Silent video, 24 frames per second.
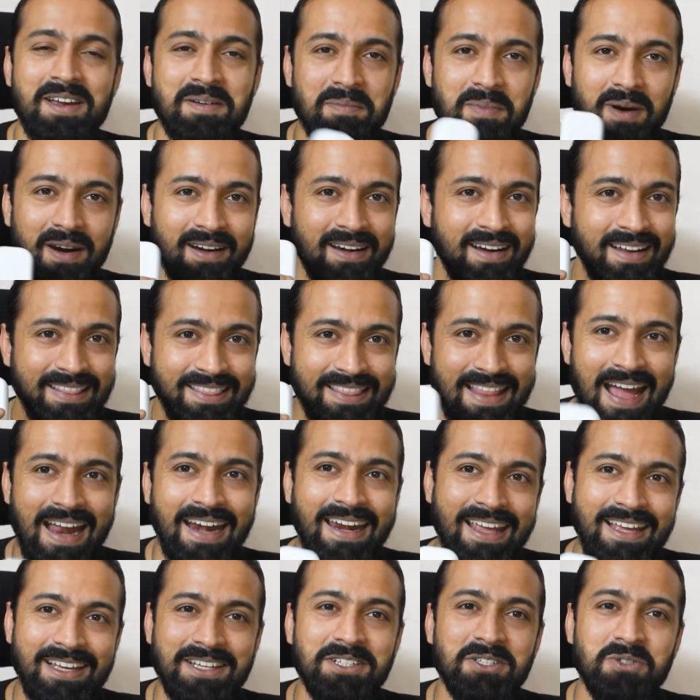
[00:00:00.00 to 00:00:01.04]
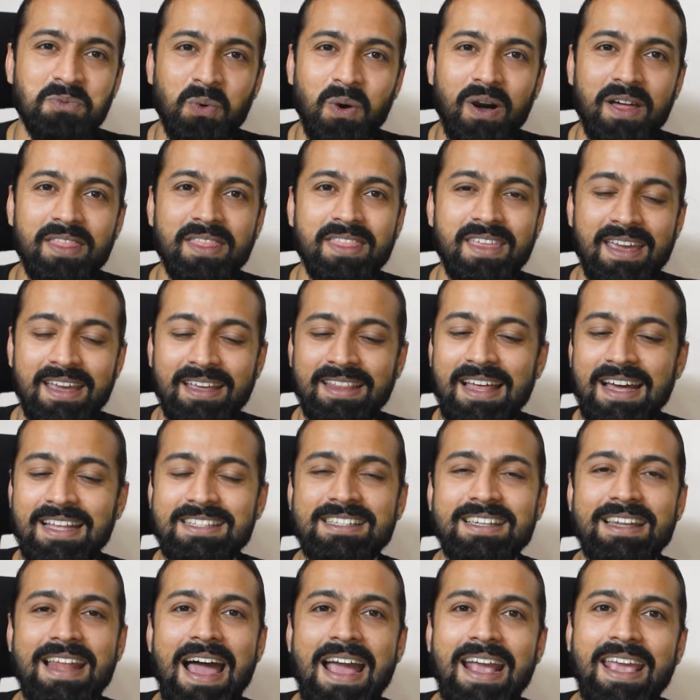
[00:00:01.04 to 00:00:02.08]
but that is one thing
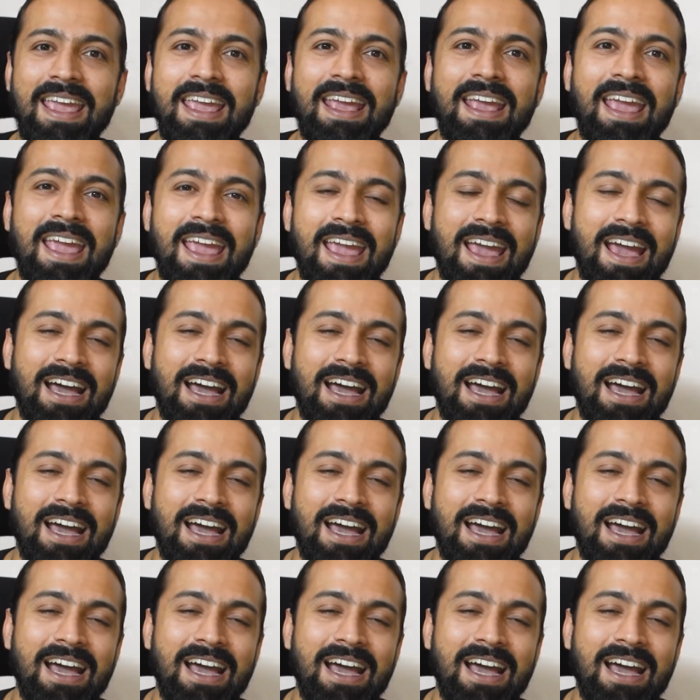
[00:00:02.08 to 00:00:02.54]
that's lacking